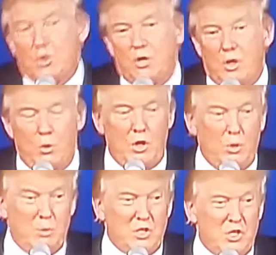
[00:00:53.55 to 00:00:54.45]
country that
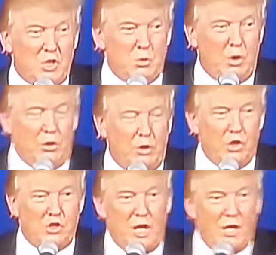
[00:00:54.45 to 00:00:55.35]
we do business
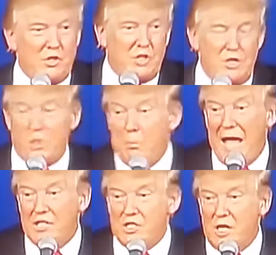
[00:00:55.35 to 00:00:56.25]
with looks at us as
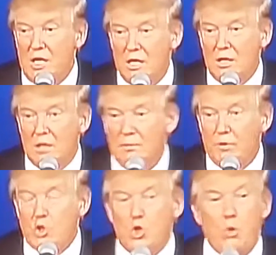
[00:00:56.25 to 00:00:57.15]
a patsy
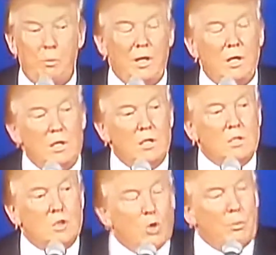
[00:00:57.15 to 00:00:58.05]
Stupid,
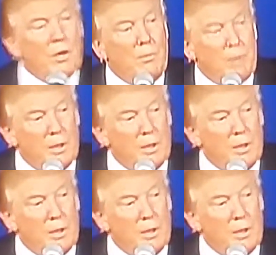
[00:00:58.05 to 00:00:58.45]
stupid